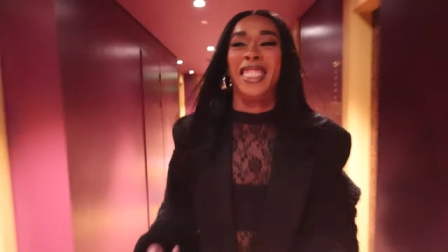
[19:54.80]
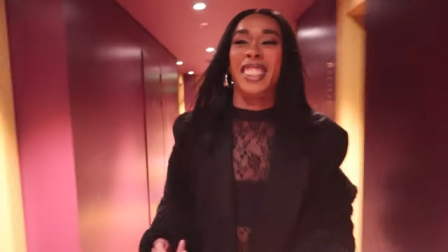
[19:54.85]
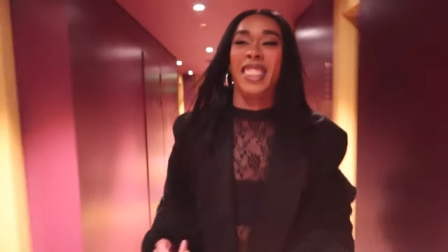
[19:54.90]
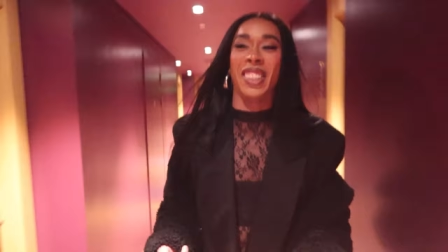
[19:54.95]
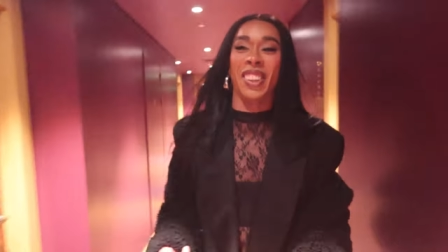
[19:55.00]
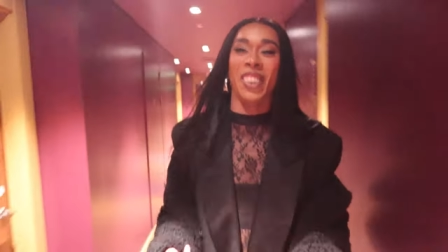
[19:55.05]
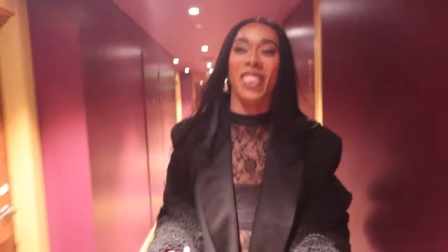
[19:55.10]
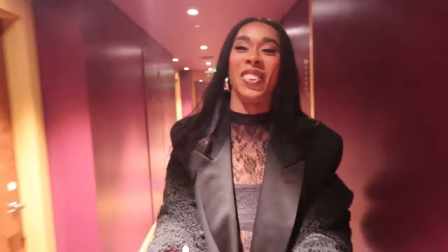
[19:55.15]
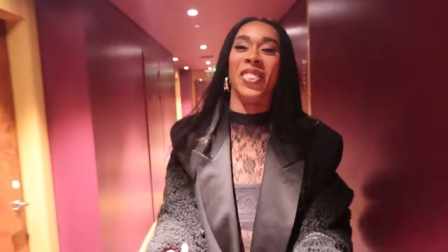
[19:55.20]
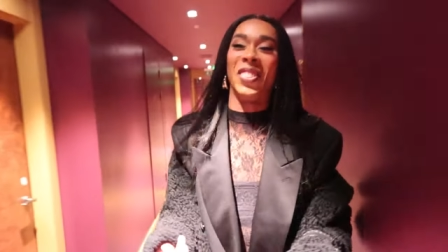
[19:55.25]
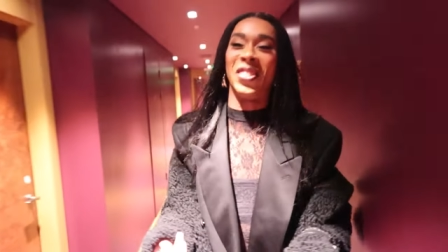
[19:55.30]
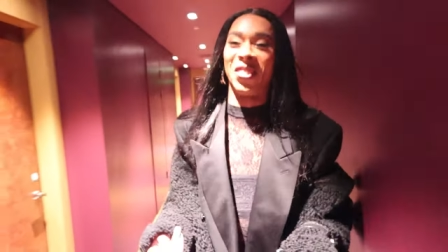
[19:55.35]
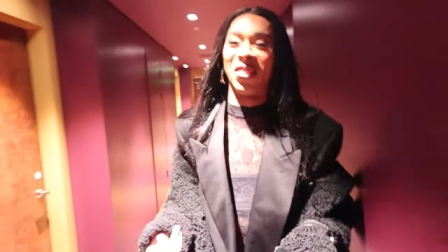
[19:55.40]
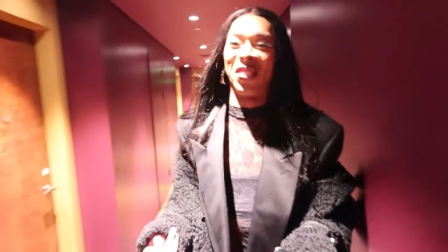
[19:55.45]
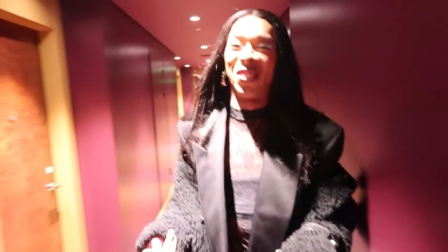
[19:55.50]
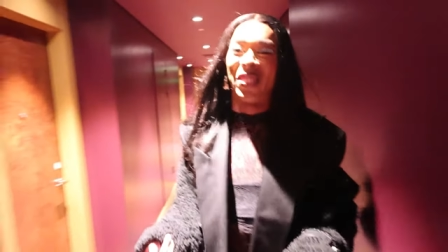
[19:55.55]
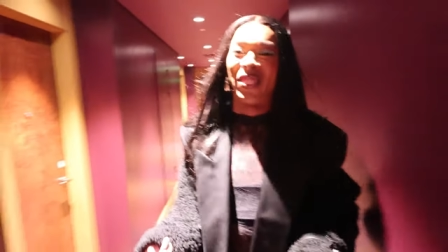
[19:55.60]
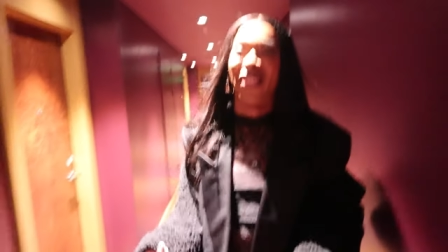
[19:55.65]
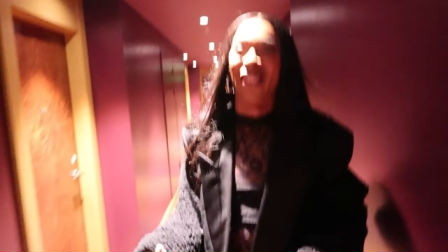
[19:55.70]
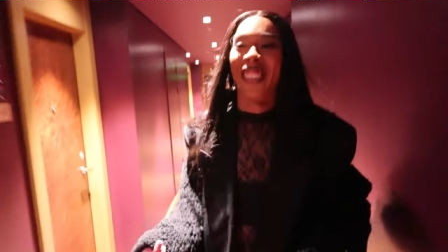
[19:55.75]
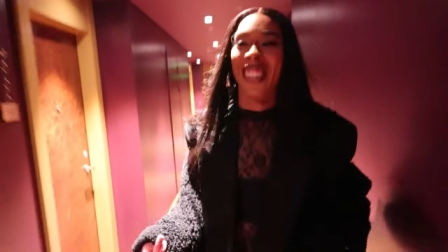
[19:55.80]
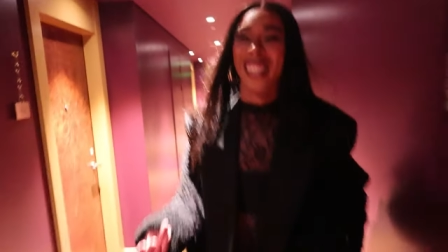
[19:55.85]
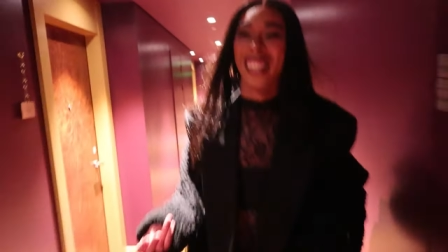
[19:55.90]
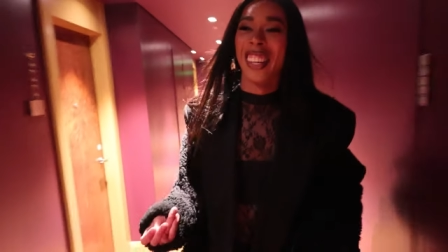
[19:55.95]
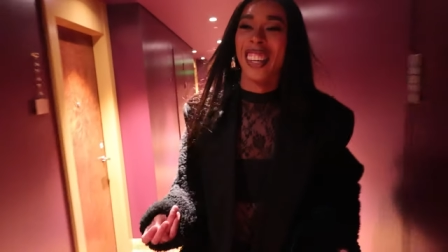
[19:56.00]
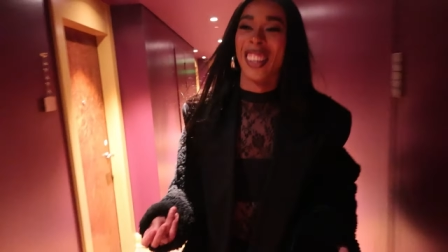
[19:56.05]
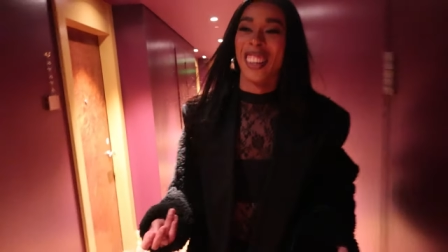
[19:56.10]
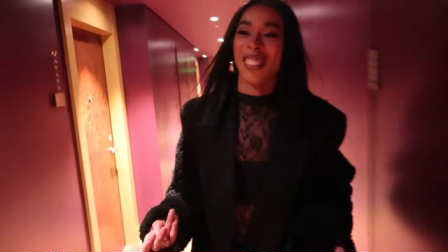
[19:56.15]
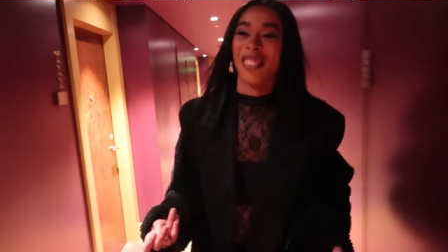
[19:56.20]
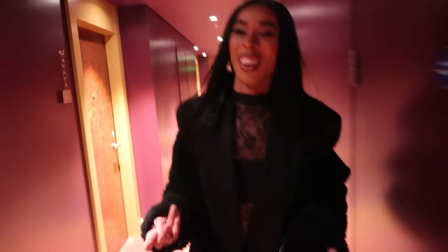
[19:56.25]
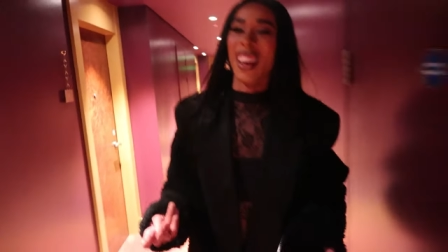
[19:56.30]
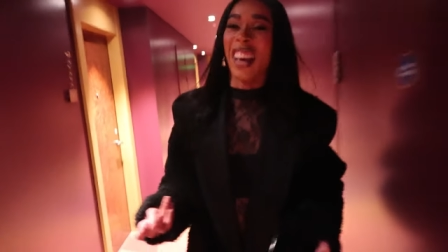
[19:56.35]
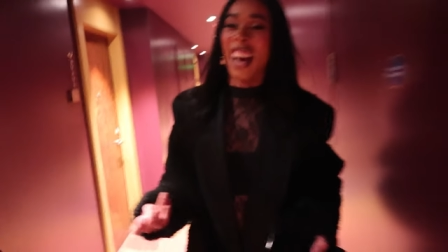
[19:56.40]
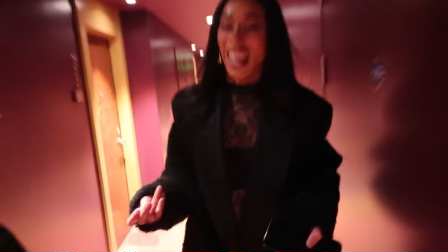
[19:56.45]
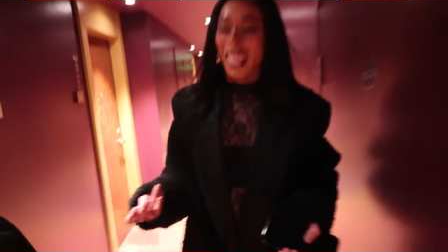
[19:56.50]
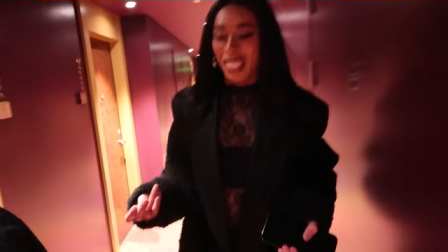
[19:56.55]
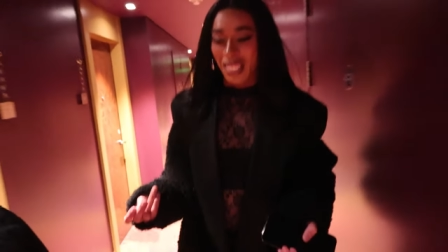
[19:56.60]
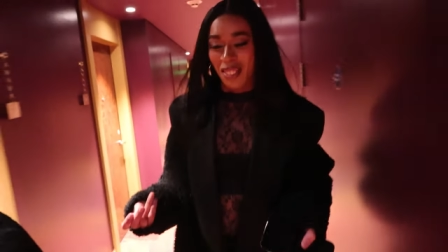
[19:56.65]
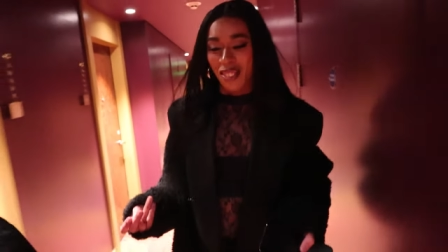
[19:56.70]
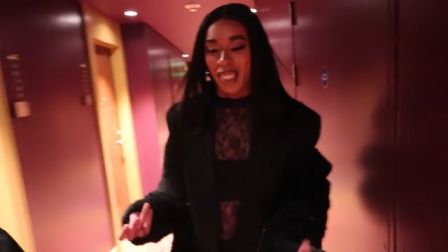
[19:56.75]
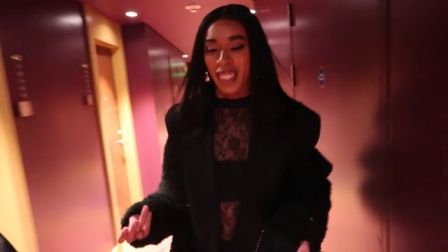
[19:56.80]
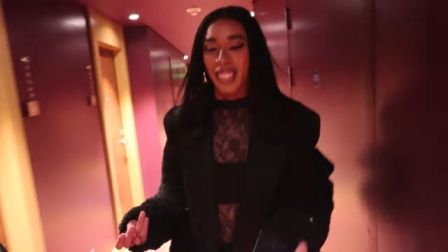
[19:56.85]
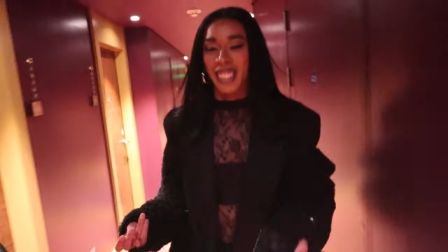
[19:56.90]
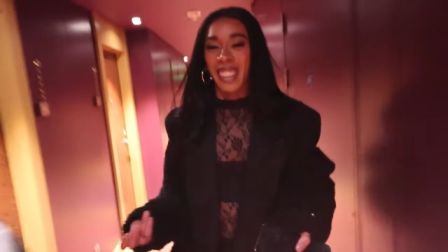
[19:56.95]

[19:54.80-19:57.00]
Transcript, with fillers: so, babe, how'd you feel